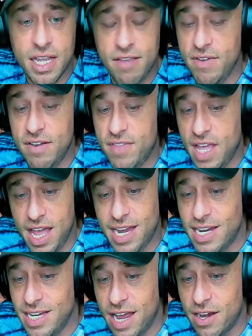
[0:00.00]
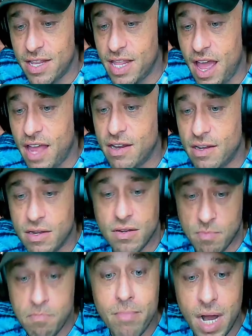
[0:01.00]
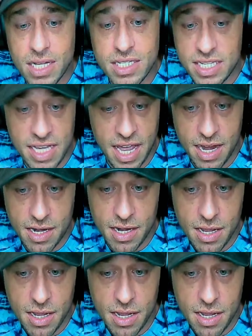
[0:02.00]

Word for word: Even if they had it down to that, months yet.